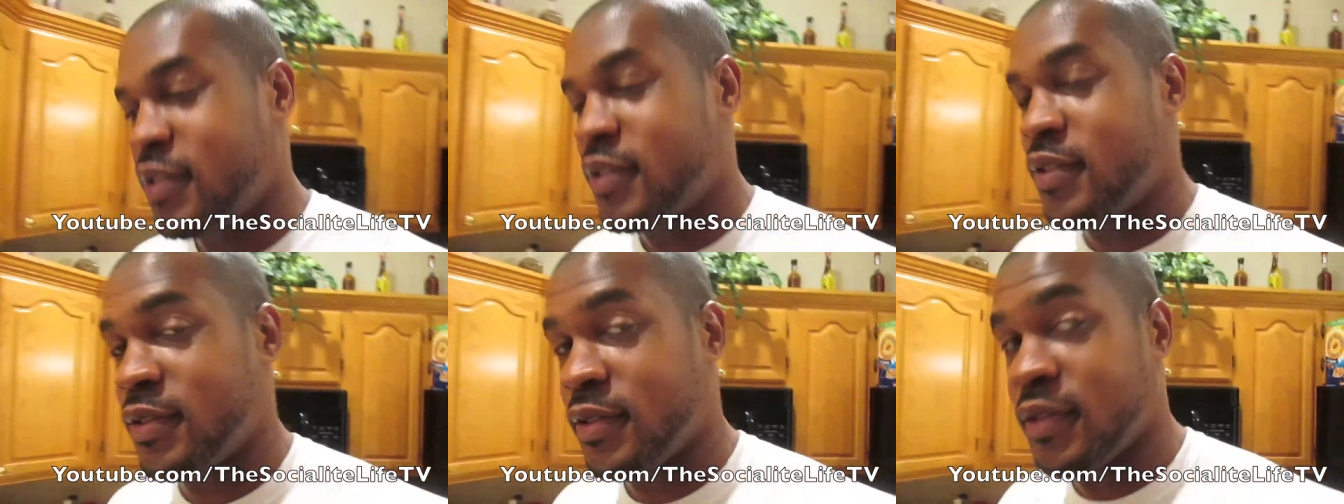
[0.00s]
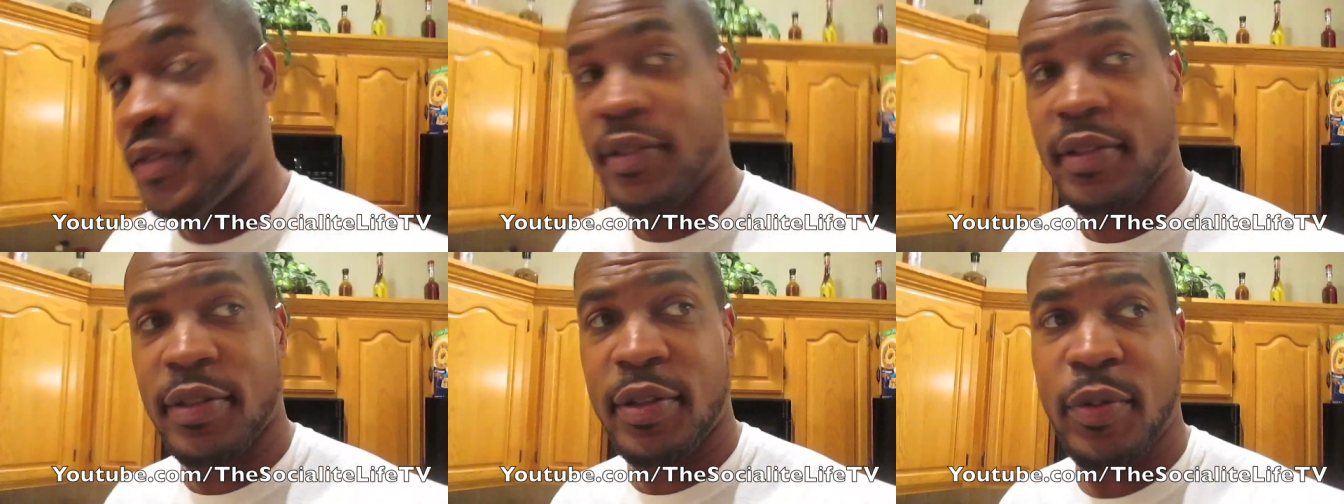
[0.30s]

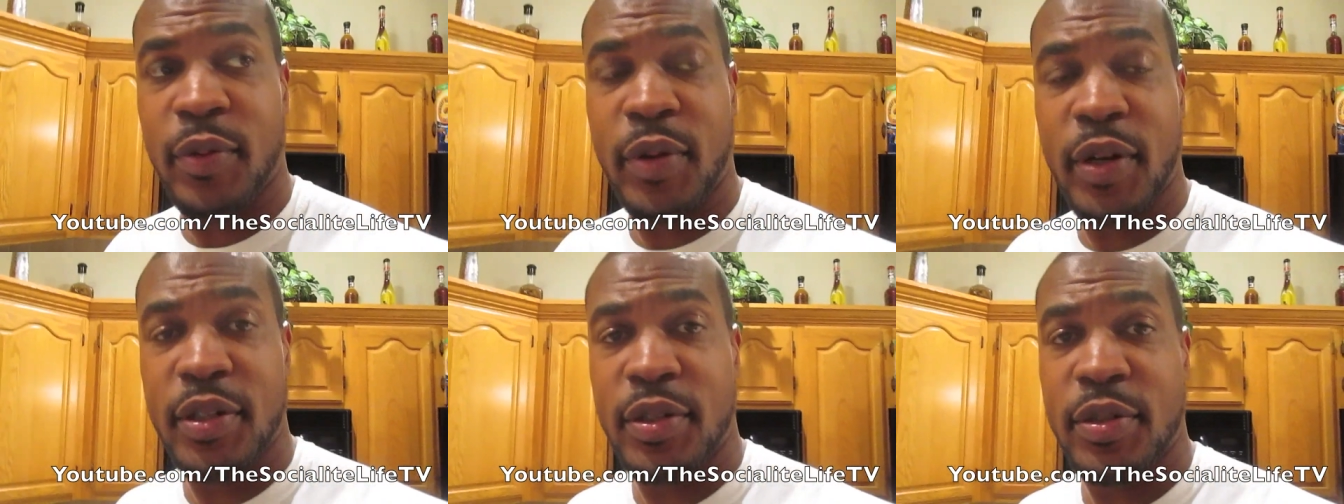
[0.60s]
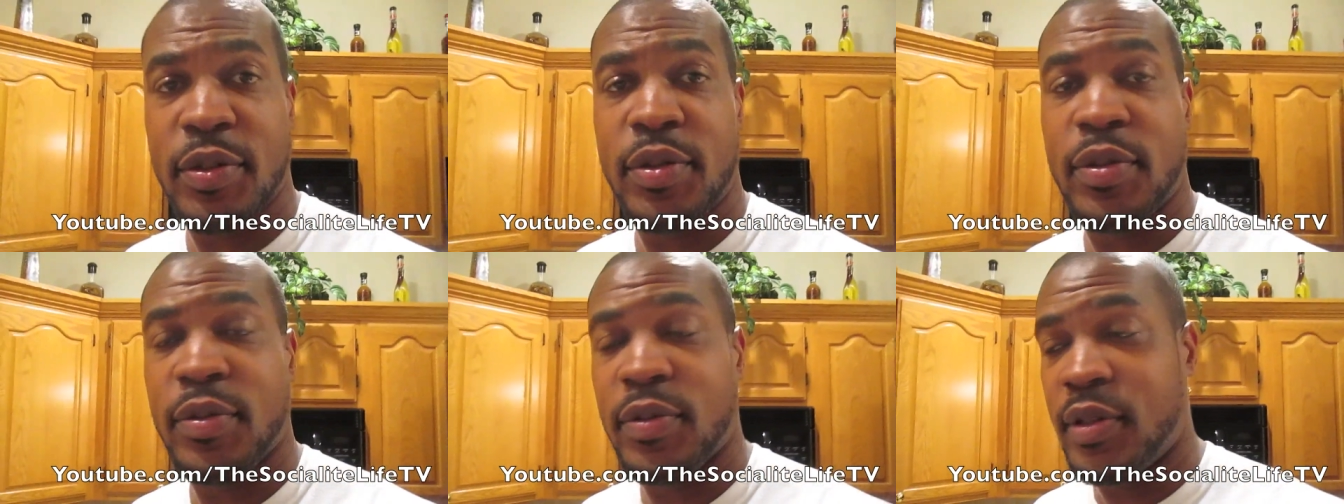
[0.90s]
or is it the one
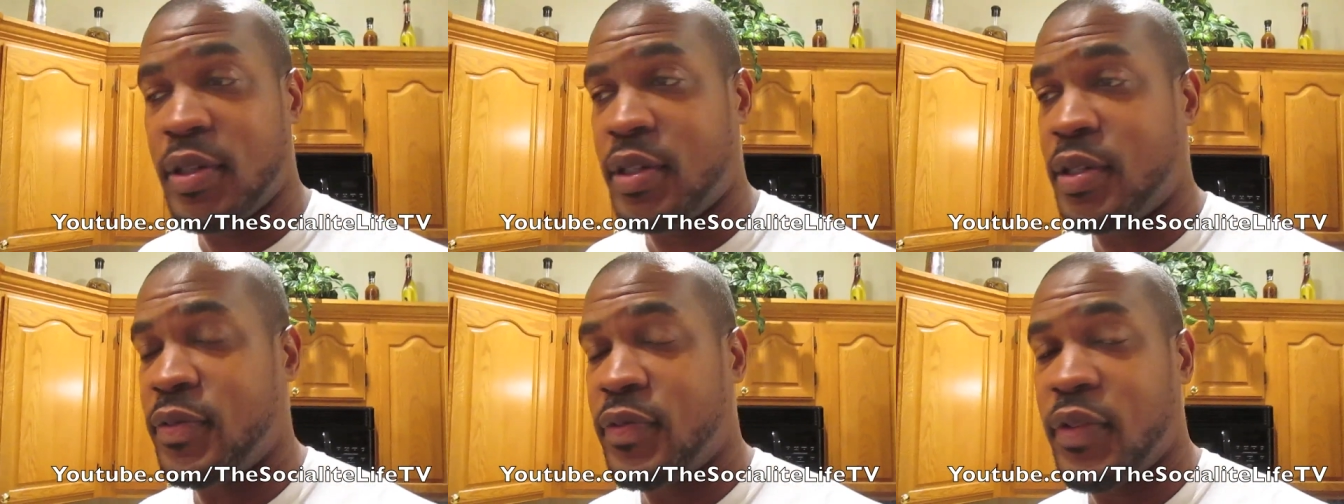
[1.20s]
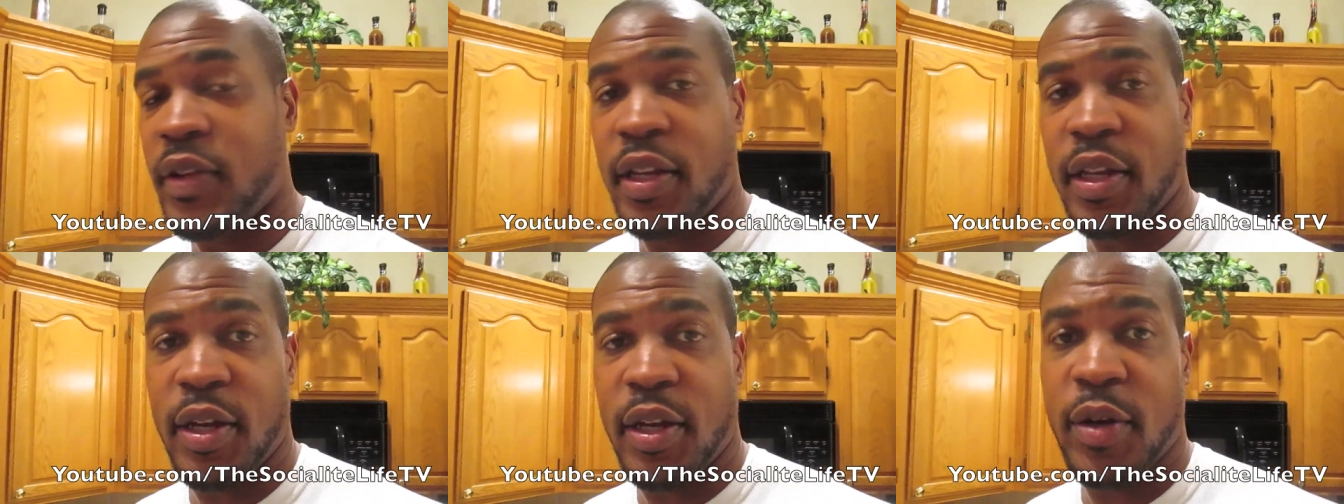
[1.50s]
two three
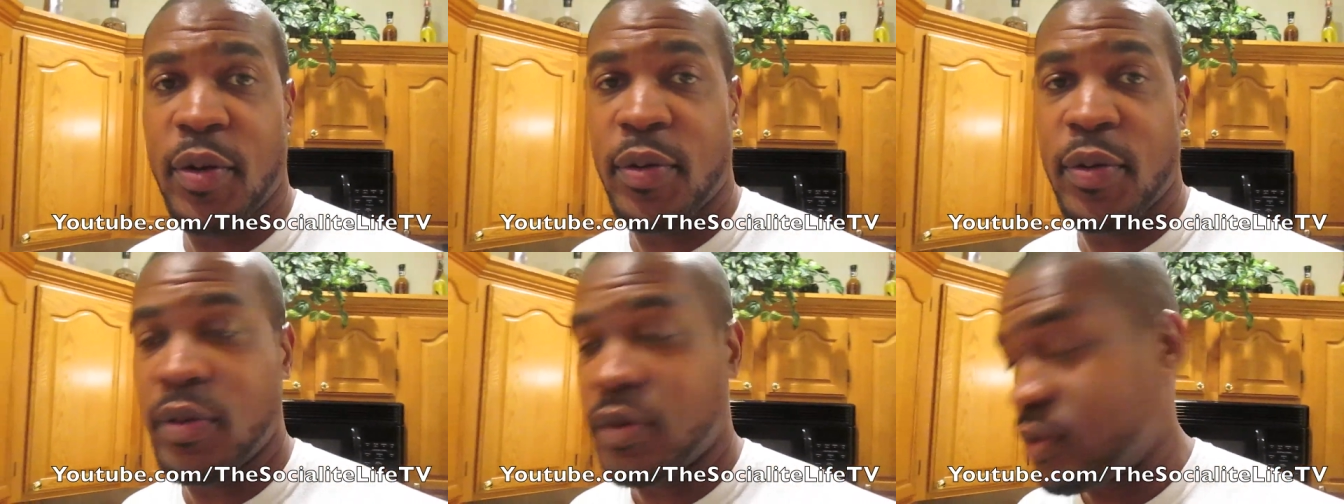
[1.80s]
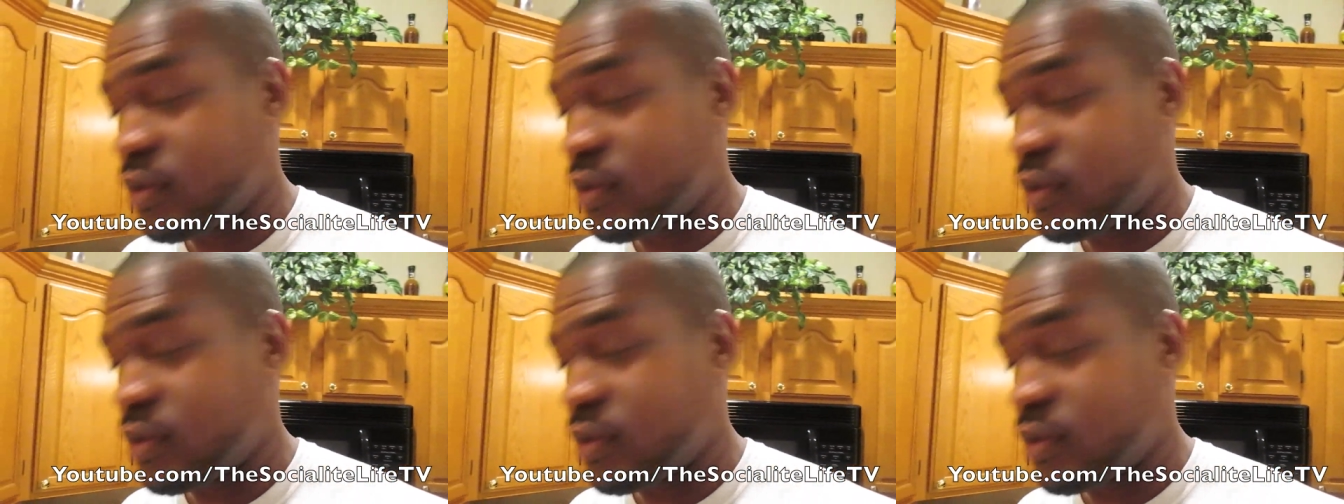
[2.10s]
video,